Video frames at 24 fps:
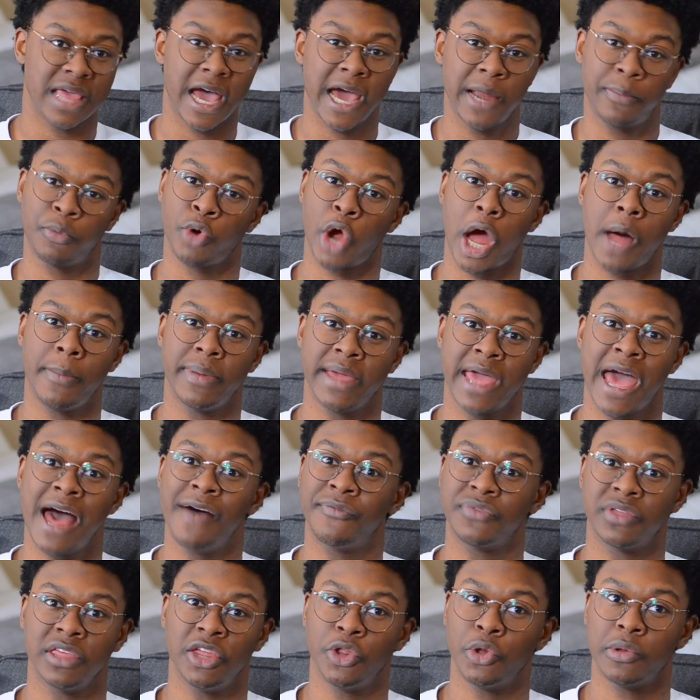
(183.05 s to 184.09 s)
I'd probably have
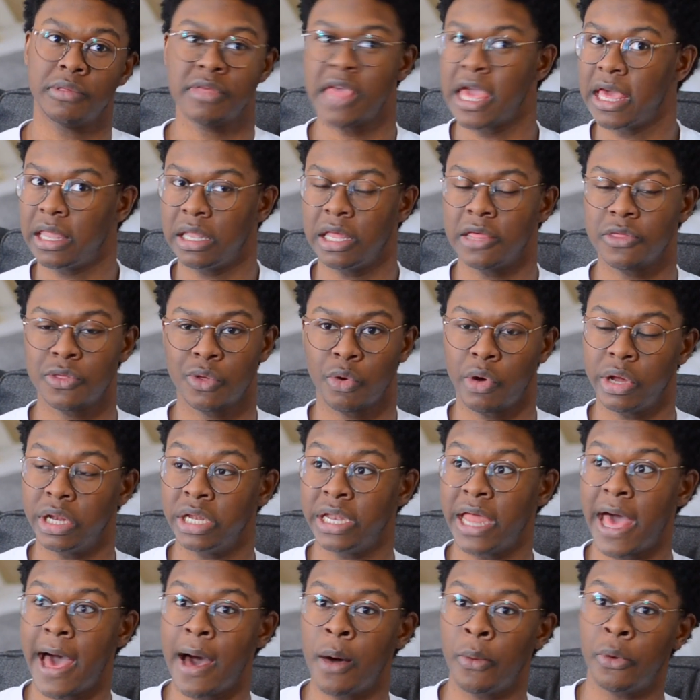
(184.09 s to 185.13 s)
to either take less credit
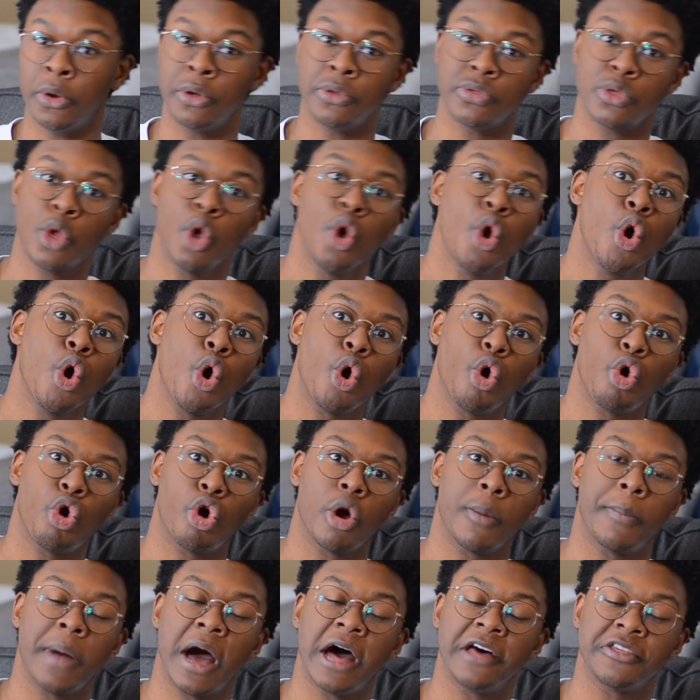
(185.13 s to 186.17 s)
hours
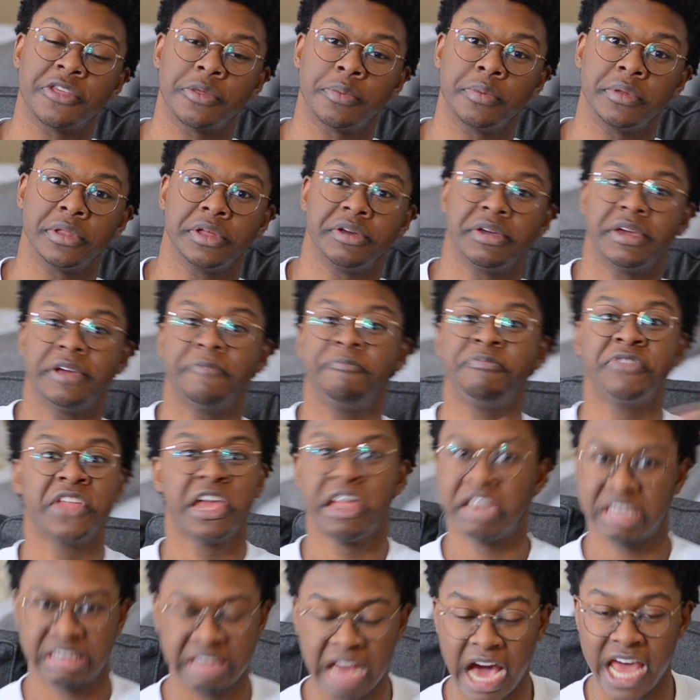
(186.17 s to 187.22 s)
or possibly
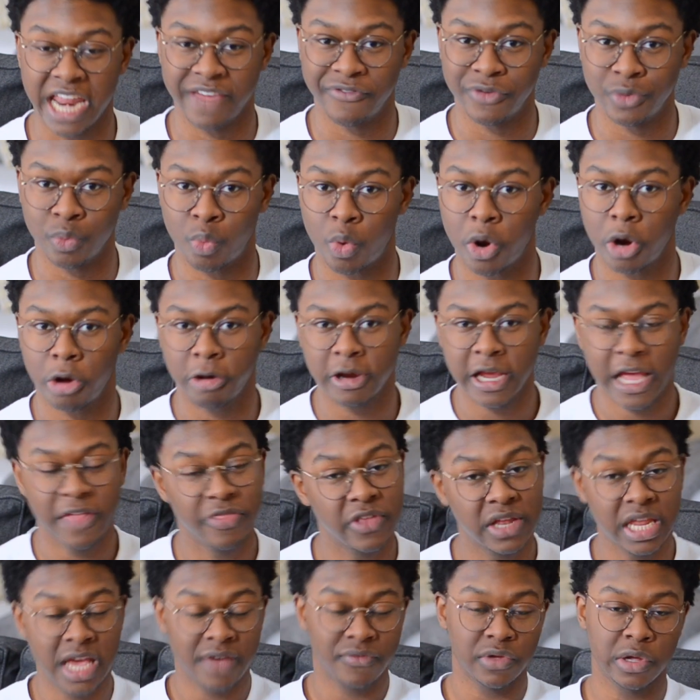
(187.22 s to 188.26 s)
not even work. And
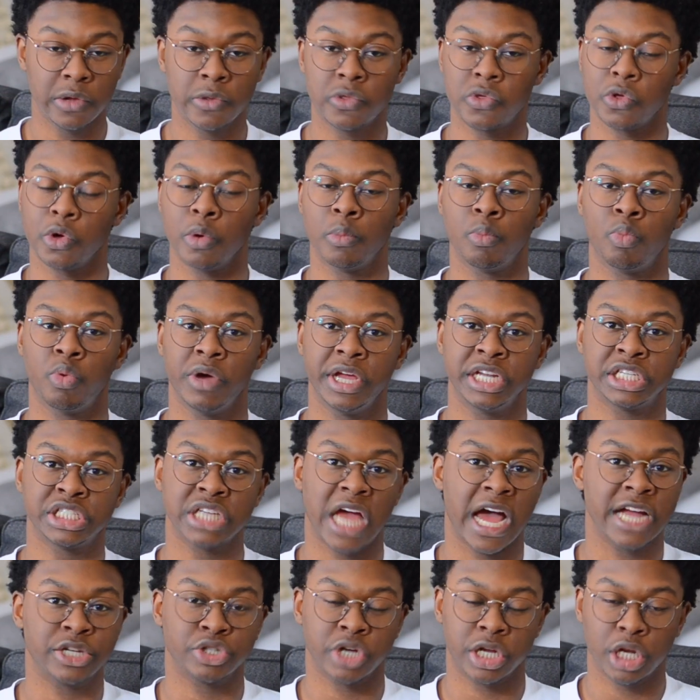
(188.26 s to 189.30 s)
then I have YouTube, which
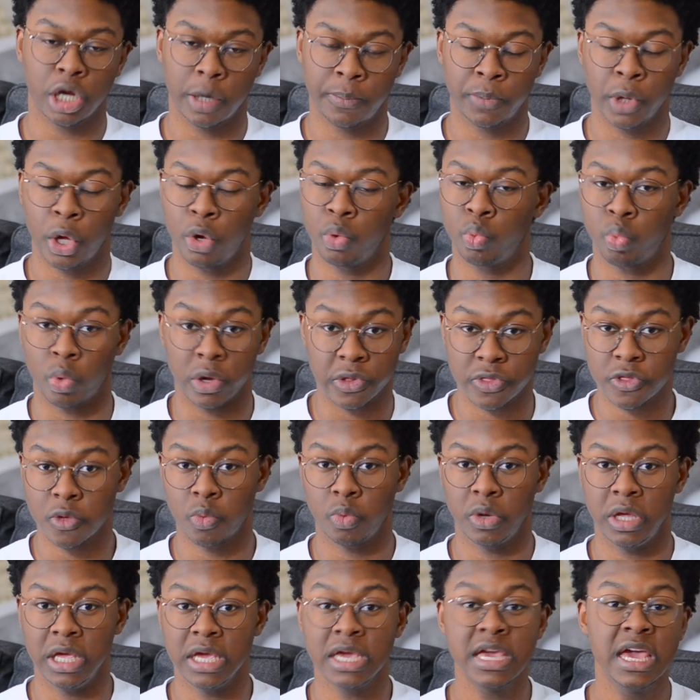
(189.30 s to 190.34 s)
I try to upload once a
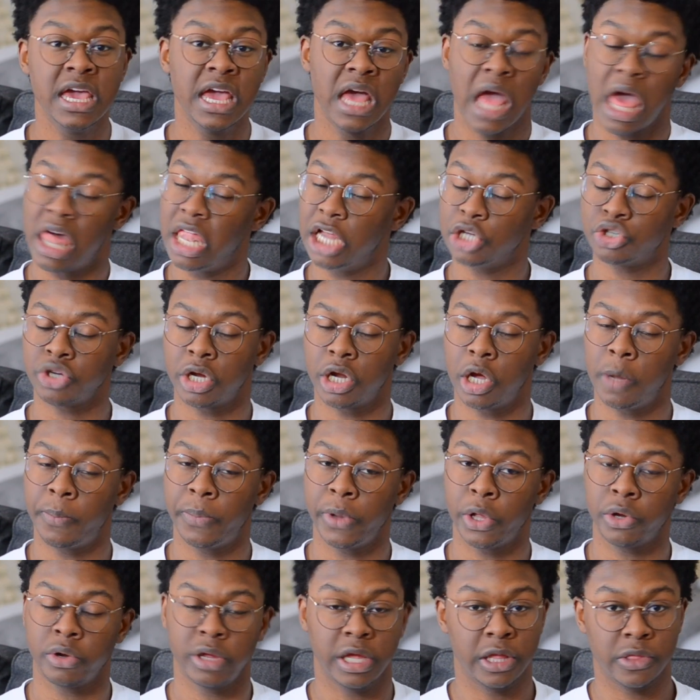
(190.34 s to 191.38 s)
week, and I try to
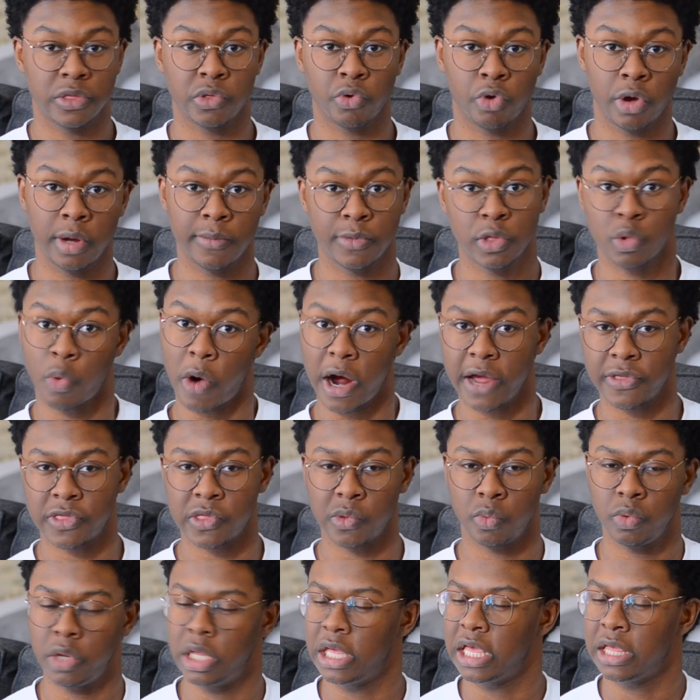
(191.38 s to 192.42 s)
upload on Instagram twice
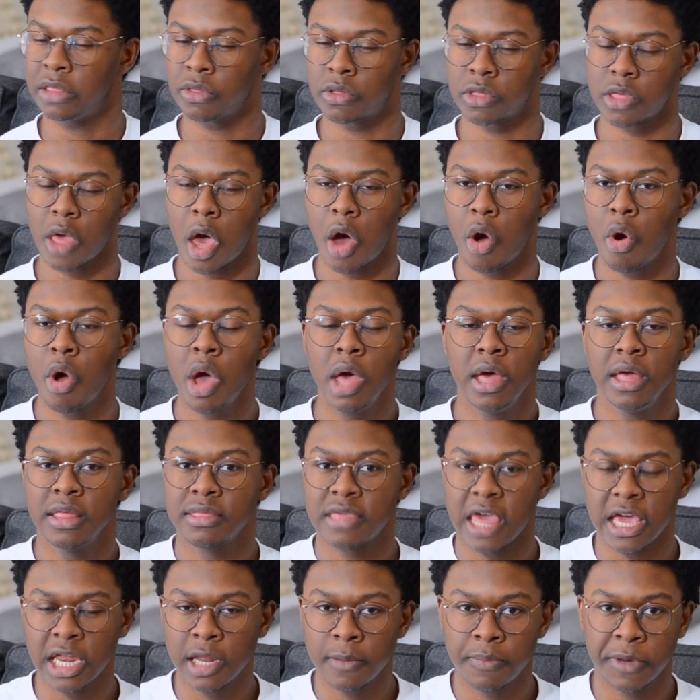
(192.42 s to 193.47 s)
a week. And so
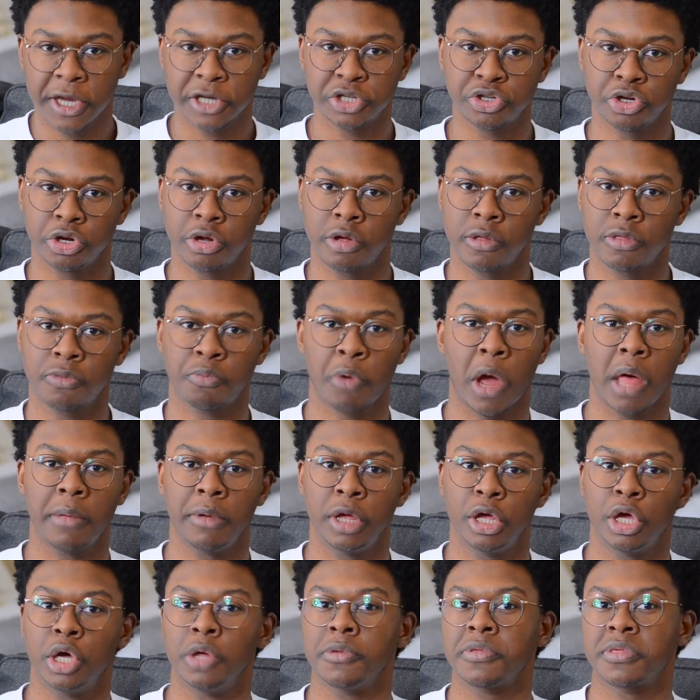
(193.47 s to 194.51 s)
taking the pictures
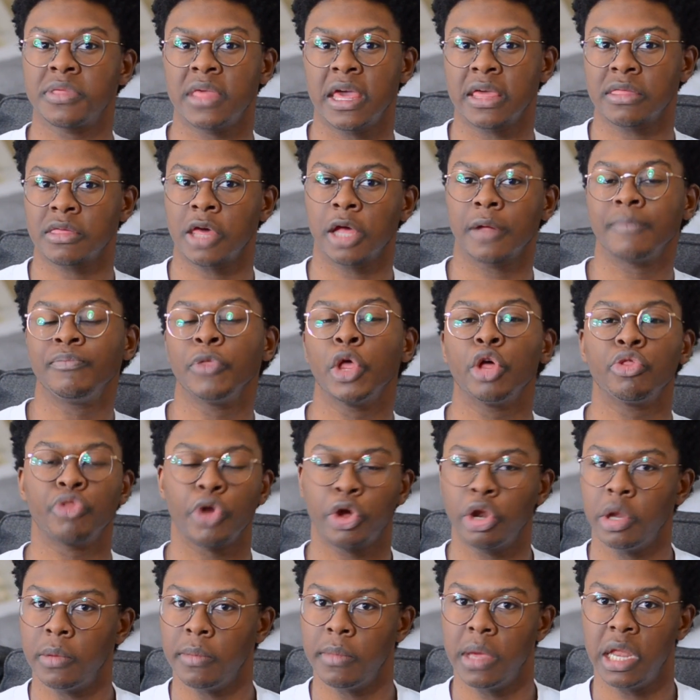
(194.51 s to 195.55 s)
probably takes like
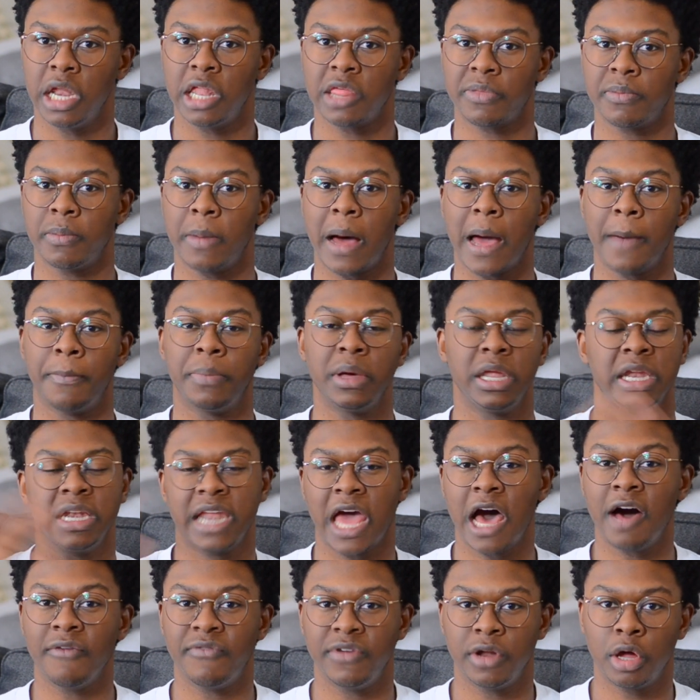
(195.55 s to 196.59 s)
30 minutes by putting an
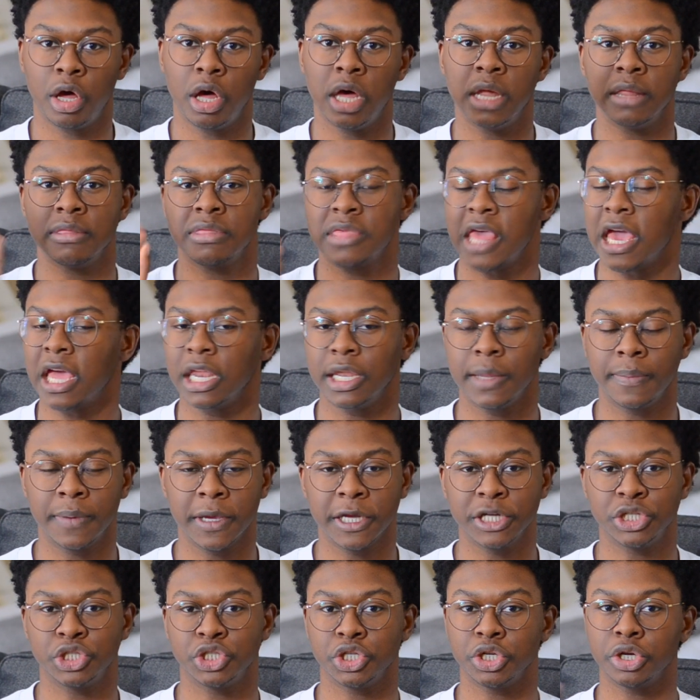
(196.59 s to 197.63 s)
outfit on, taking a
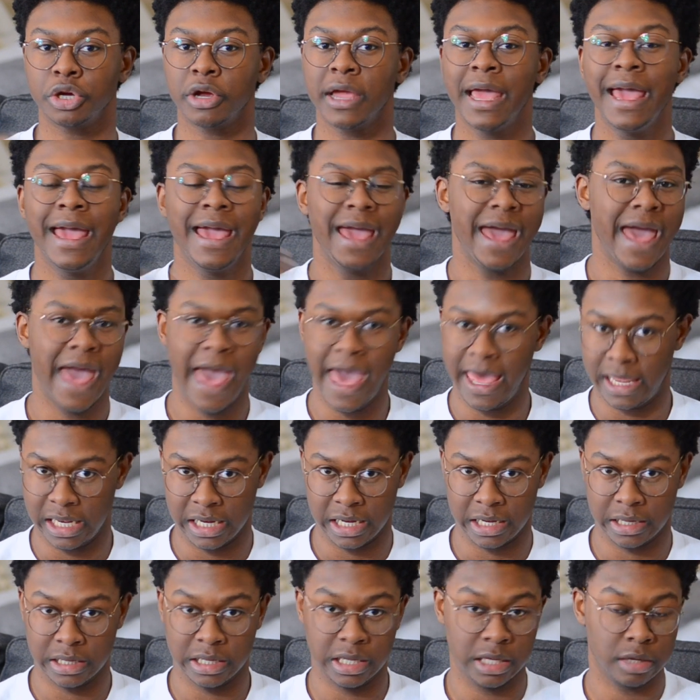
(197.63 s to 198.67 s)
picture,
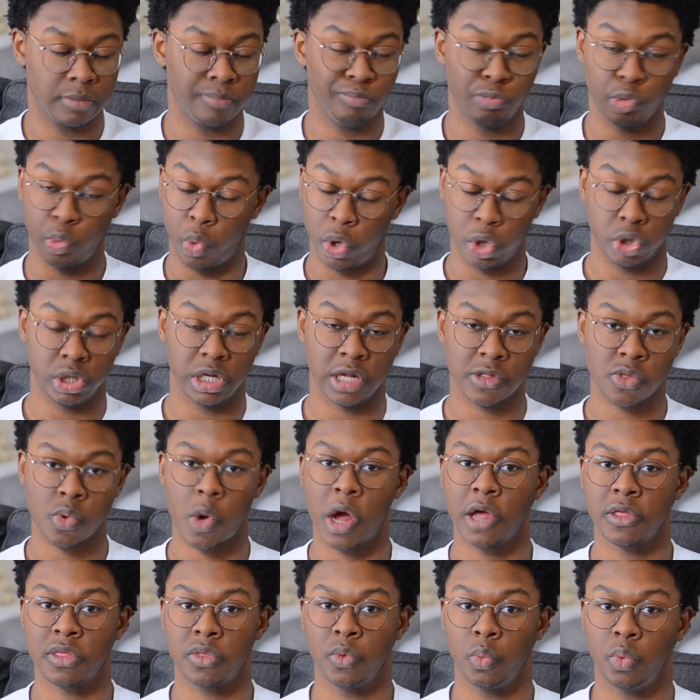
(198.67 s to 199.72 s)
editing it. You want to do that
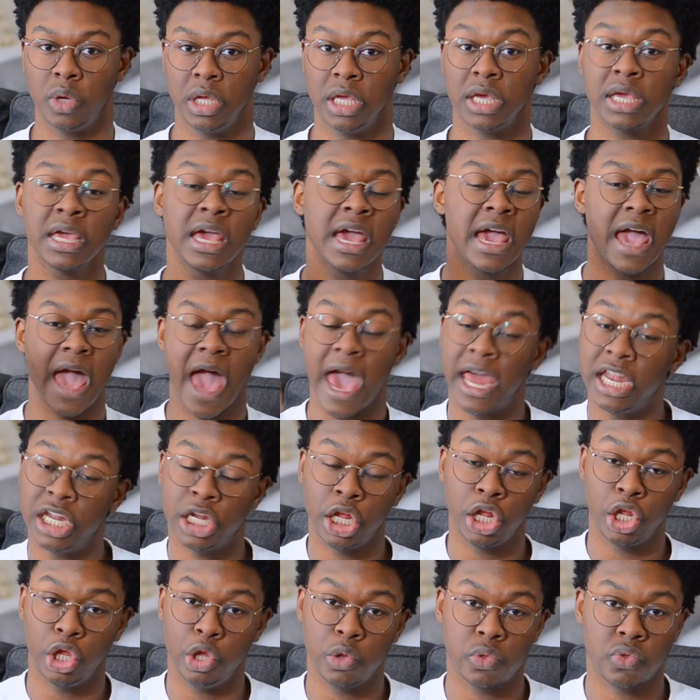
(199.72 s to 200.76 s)
twice a week.
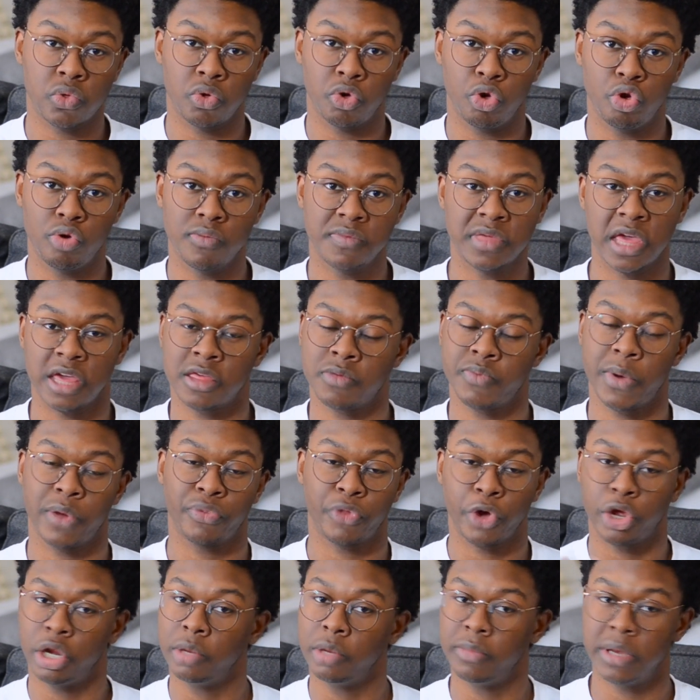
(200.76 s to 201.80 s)
Editing YouTube takes about
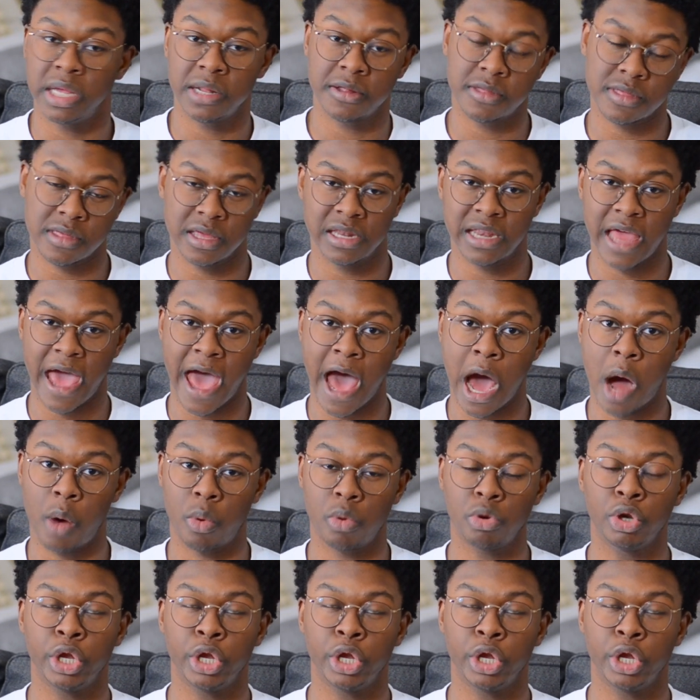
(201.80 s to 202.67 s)
30 minutes to an hour.